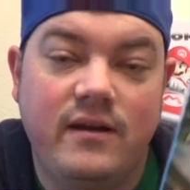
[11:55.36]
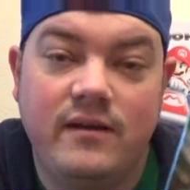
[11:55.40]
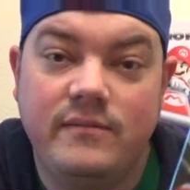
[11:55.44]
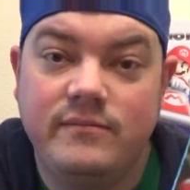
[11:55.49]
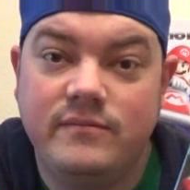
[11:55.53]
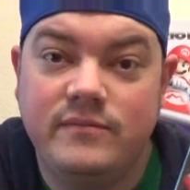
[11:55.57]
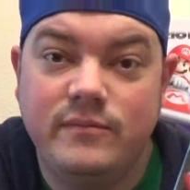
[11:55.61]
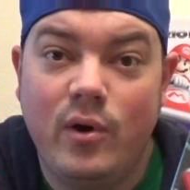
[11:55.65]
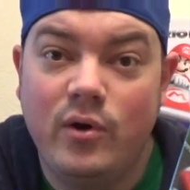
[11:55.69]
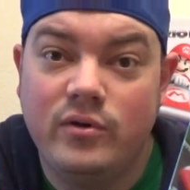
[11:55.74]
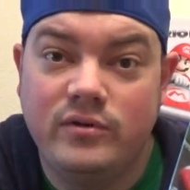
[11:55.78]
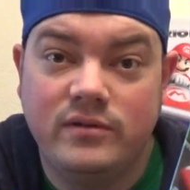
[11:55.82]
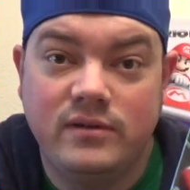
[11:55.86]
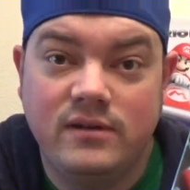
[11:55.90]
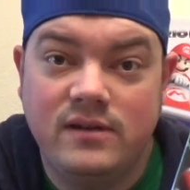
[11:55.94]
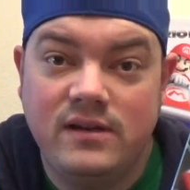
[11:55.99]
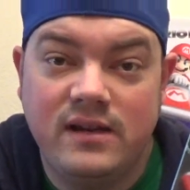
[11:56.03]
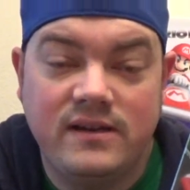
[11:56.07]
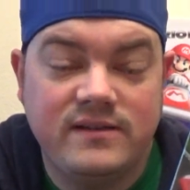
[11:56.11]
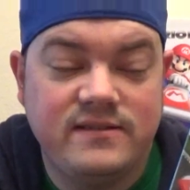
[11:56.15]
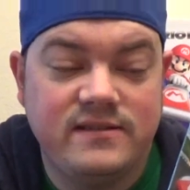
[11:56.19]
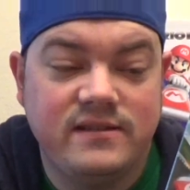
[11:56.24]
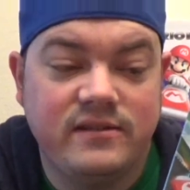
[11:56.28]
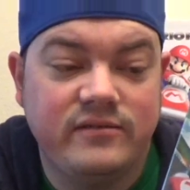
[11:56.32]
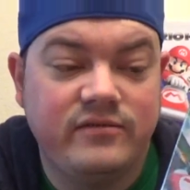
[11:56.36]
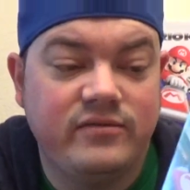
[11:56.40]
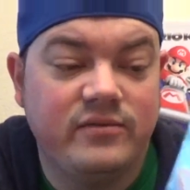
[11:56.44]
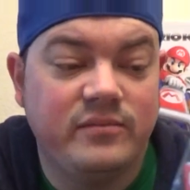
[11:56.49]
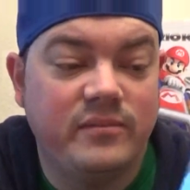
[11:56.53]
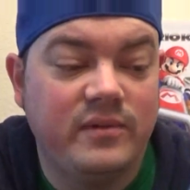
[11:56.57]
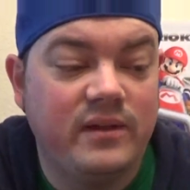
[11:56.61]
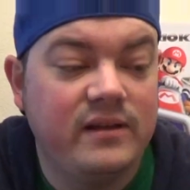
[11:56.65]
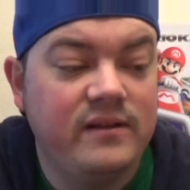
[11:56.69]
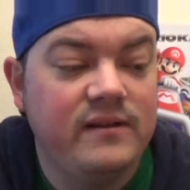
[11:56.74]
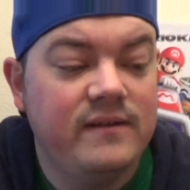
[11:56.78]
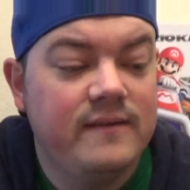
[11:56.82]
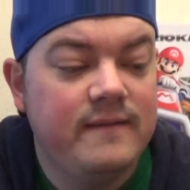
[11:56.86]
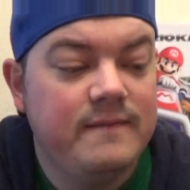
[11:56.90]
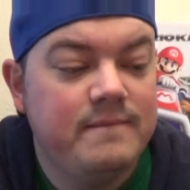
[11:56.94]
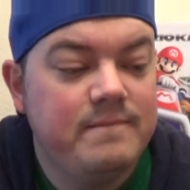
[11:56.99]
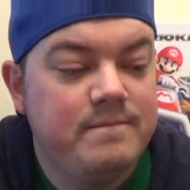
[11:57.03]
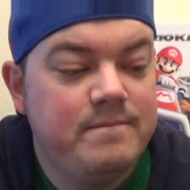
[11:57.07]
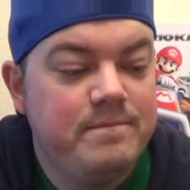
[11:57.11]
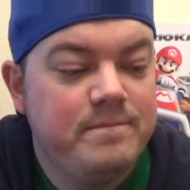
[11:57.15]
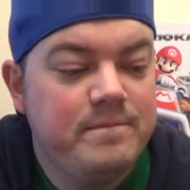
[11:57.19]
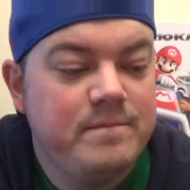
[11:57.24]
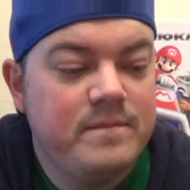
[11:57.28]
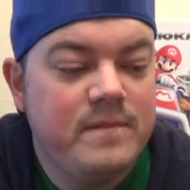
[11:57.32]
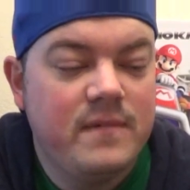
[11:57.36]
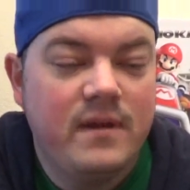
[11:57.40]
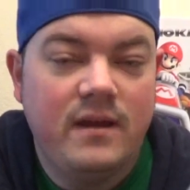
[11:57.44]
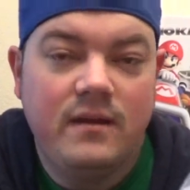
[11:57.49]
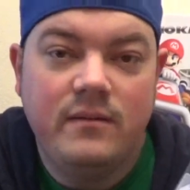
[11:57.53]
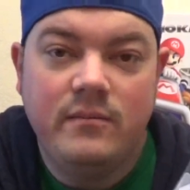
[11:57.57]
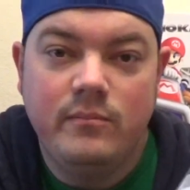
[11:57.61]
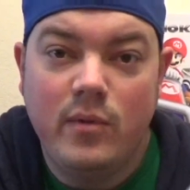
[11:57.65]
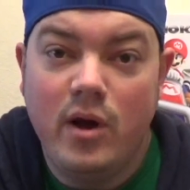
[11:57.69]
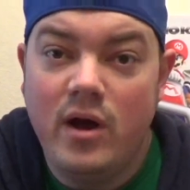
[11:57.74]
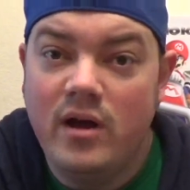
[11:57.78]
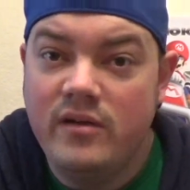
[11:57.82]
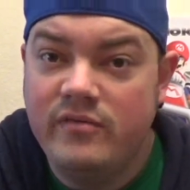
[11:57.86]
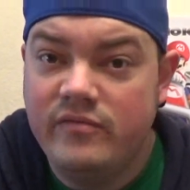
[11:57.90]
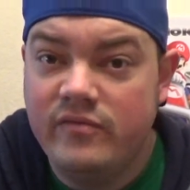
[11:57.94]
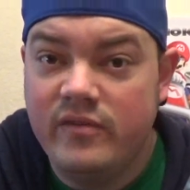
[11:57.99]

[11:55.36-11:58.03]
modern classic for me. My